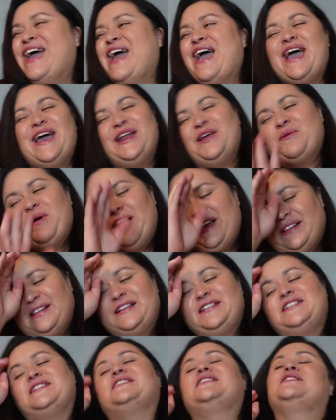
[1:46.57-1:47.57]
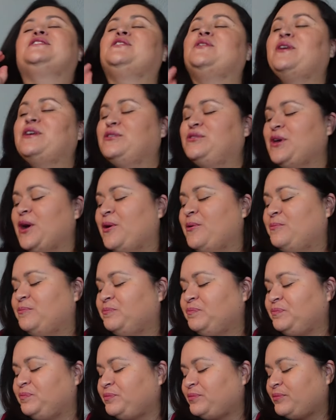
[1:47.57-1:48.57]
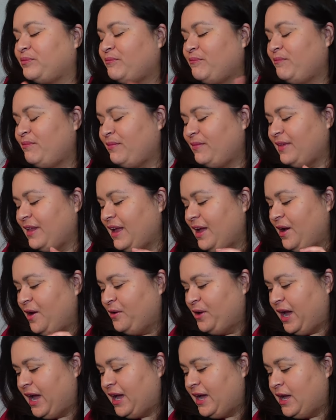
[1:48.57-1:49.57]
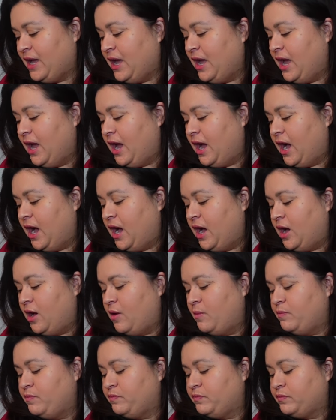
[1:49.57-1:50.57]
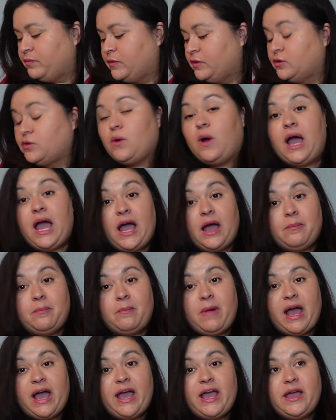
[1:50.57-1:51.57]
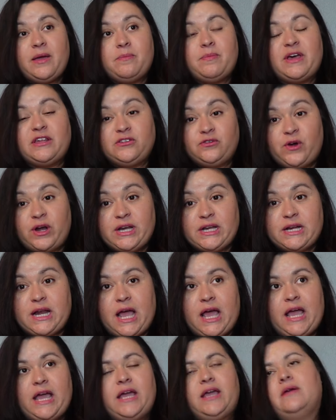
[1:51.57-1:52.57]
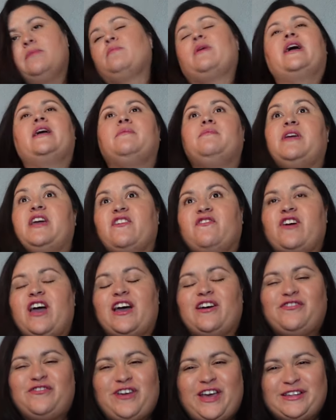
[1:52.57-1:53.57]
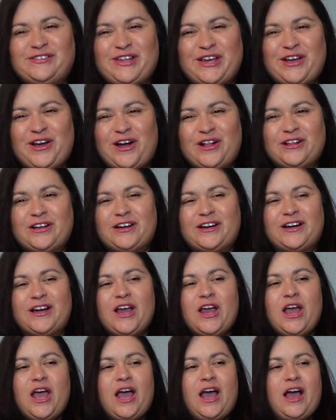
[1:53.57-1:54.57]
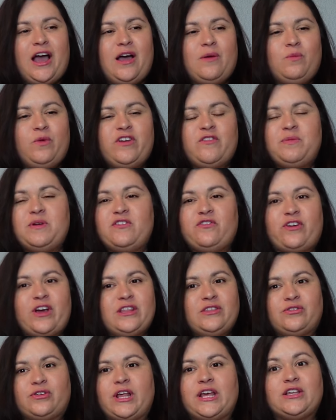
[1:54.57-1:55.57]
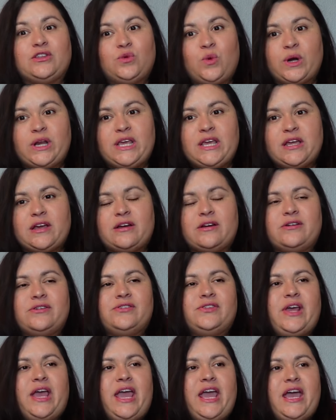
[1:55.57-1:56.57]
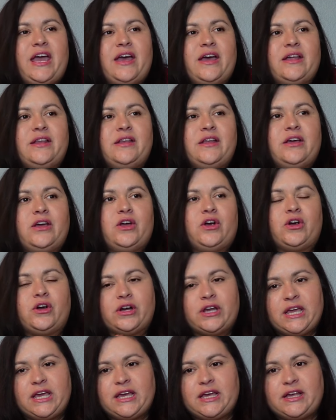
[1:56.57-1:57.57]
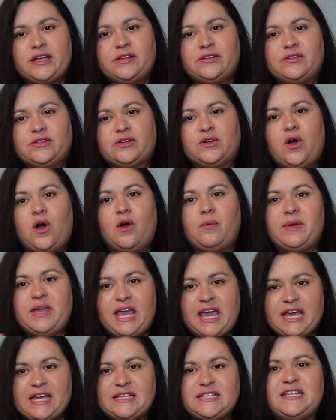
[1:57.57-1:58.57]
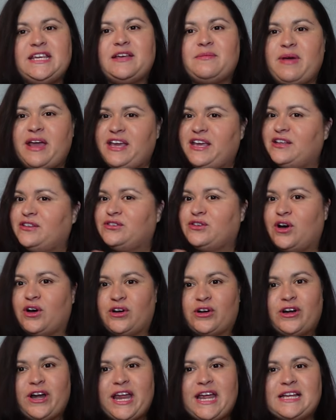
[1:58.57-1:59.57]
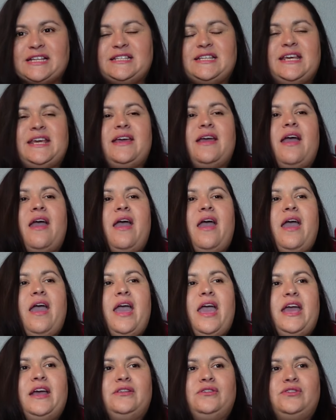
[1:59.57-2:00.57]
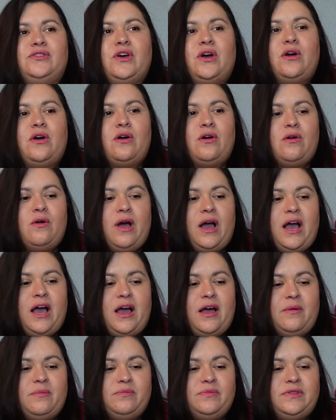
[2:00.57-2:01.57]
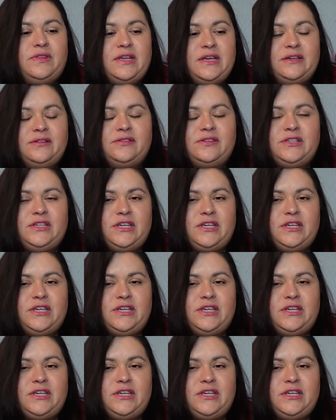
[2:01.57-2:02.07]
anyway, let's just get to it. So, okay. Um, so my best friend and I, my BFF as I call her, um, we've been friends for like 20 years and her kids call me auntie and my kids call her auntie. And so um, this